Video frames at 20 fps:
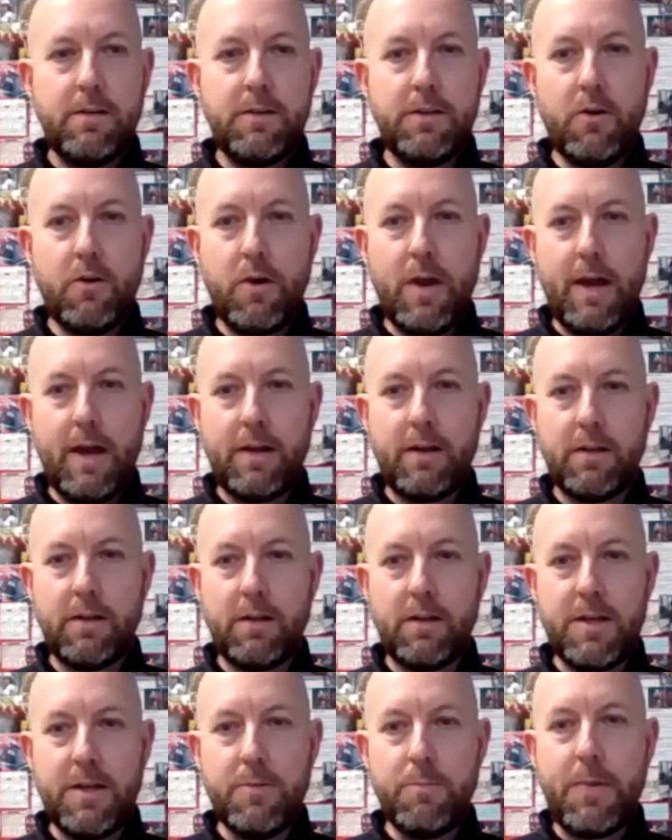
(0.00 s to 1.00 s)
you know, had a
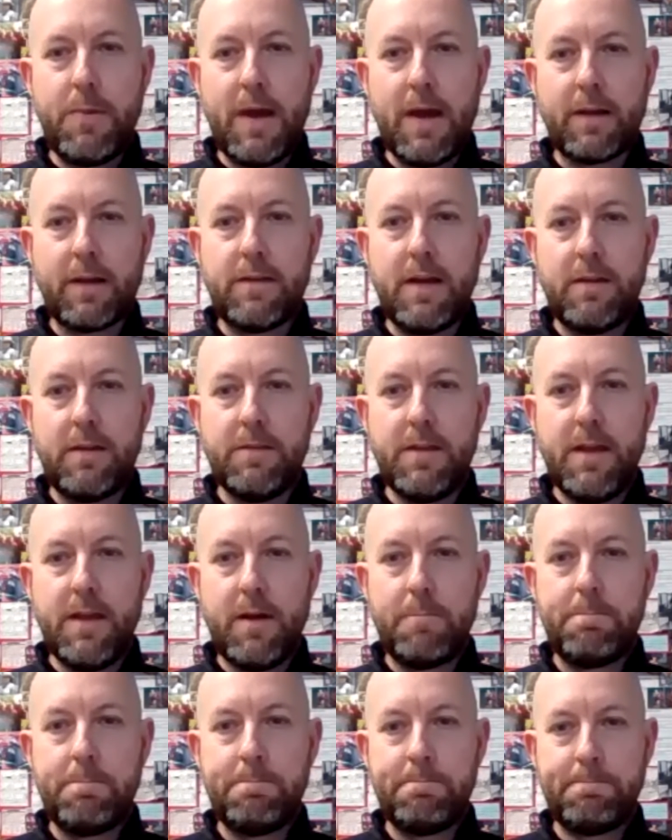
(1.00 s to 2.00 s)
little impact on them.